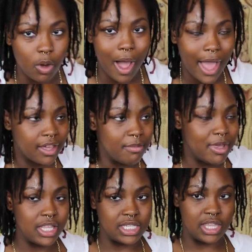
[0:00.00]
know why I
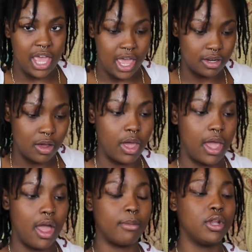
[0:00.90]
committed to that.
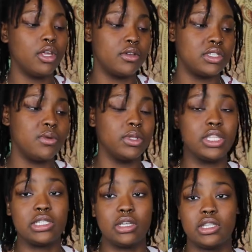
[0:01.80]
Okay, I'm gonna go see
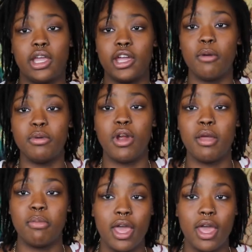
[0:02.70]
what this looks like. I'll be right